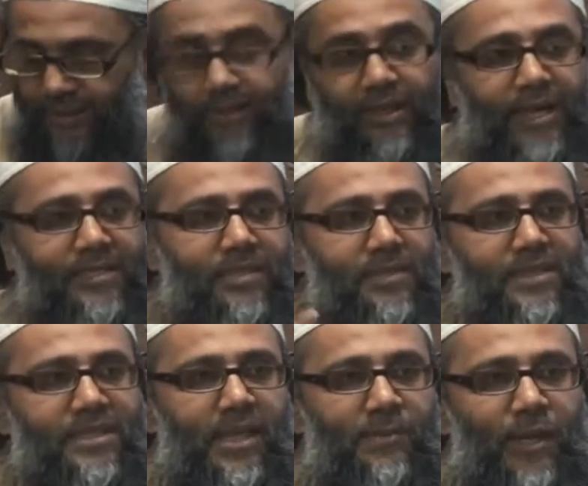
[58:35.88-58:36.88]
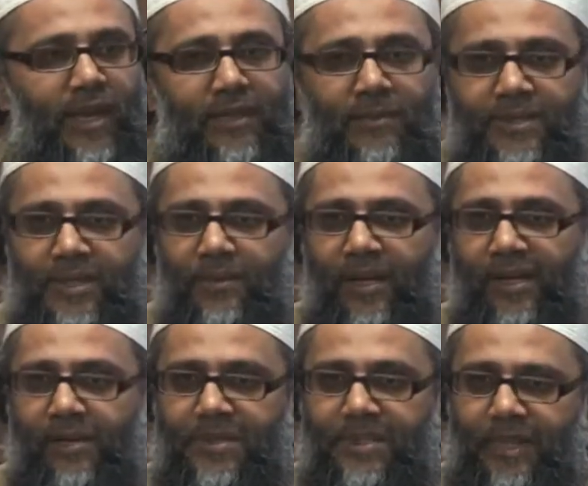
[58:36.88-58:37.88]
to me, the guy said to me, Assalamu alaikum, I said, wa
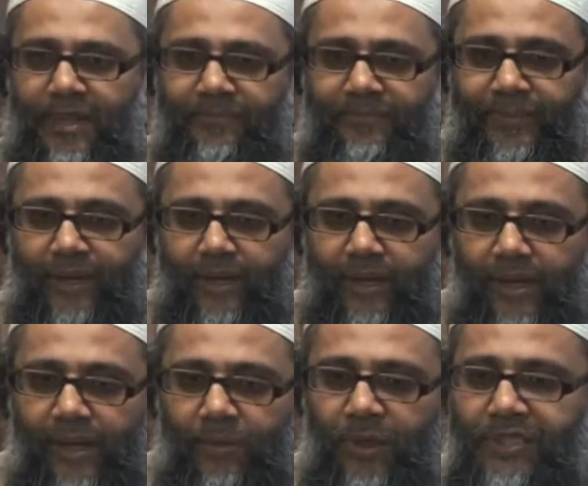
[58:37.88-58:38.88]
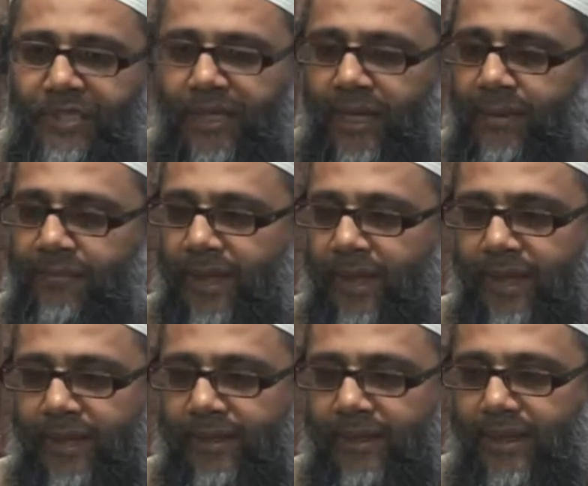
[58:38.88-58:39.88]
alaikum assalam, what's your name?
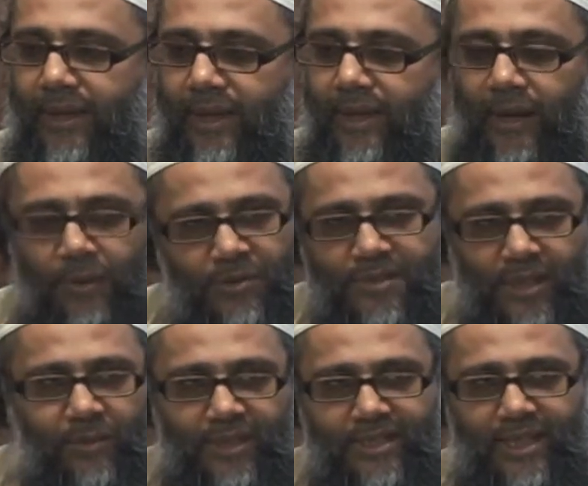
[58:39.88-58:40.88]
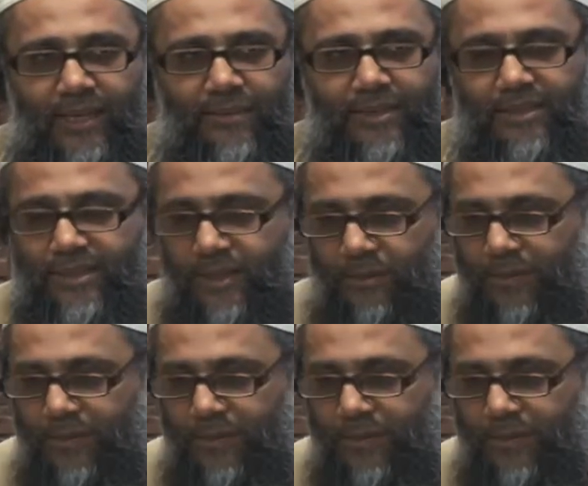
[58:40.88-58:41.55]
And I won't say what his name is, because I